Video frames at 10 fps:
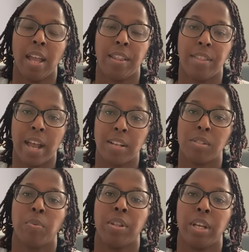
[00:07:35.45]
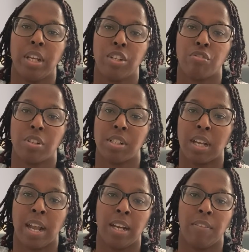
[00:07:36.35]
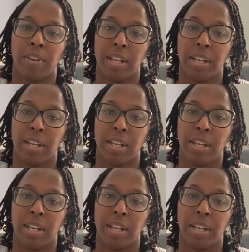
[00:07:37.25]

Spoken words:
that is when the interest kind of